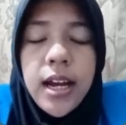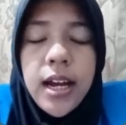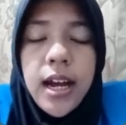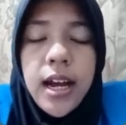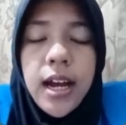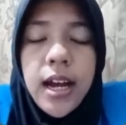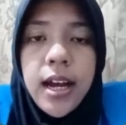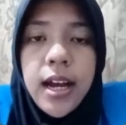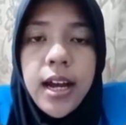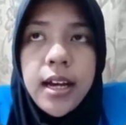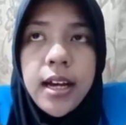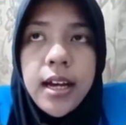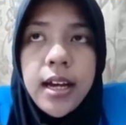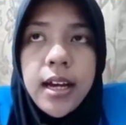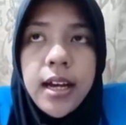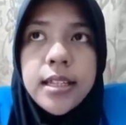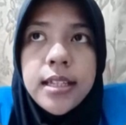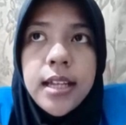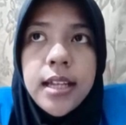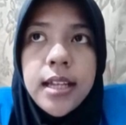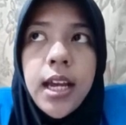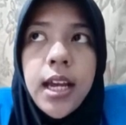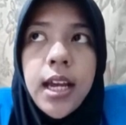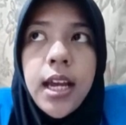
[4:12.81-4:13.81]
as
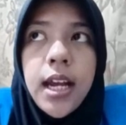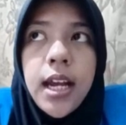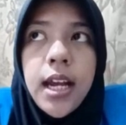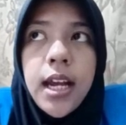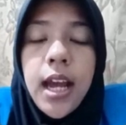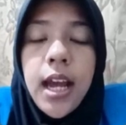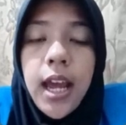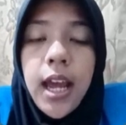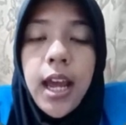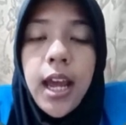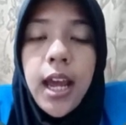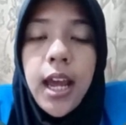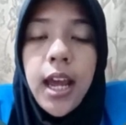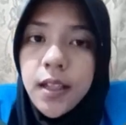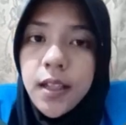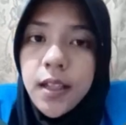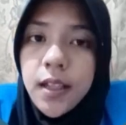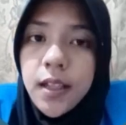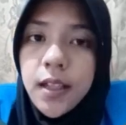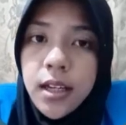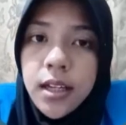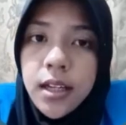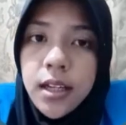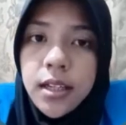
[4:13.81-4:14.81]

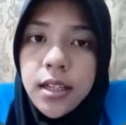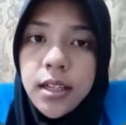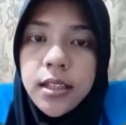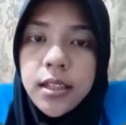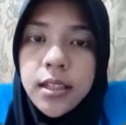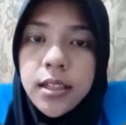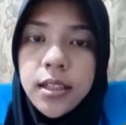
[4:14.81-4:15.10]
excellent,